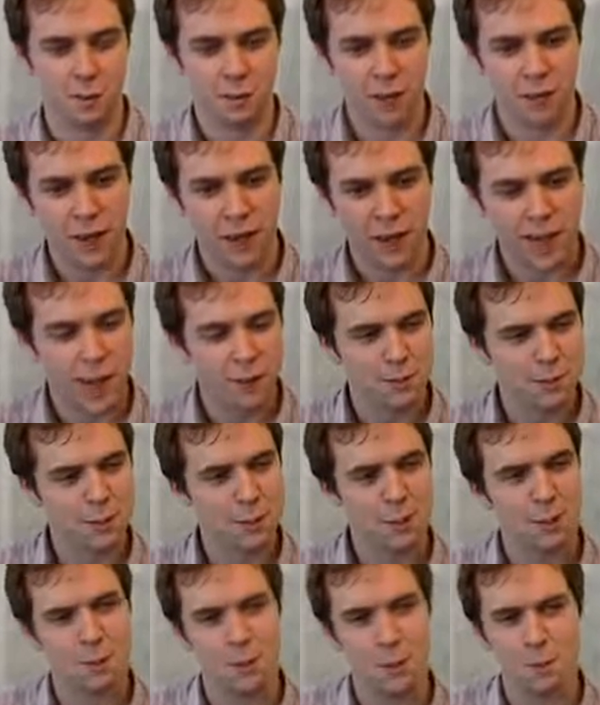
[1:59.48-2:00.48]
become
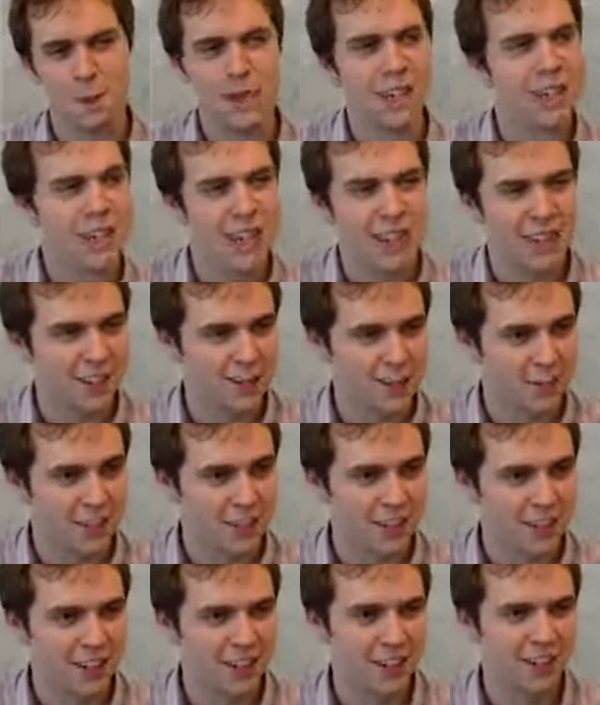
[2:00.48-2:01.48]
sort of a mini
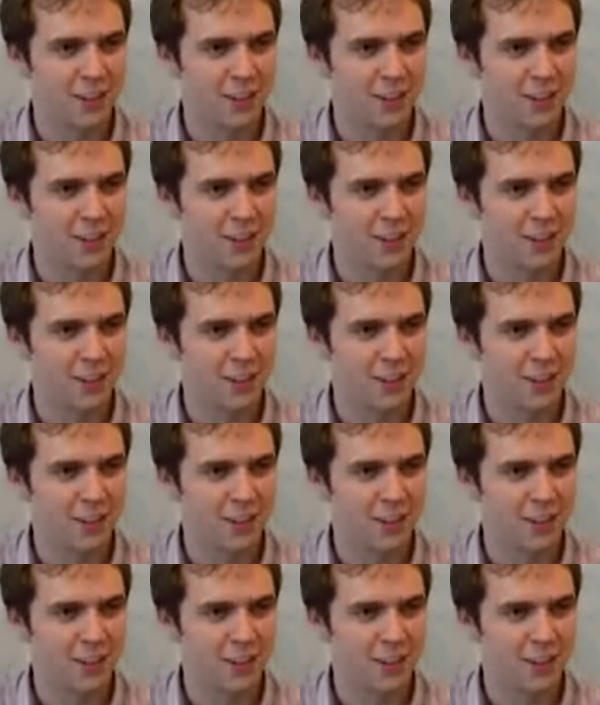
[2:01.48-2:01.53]
expert,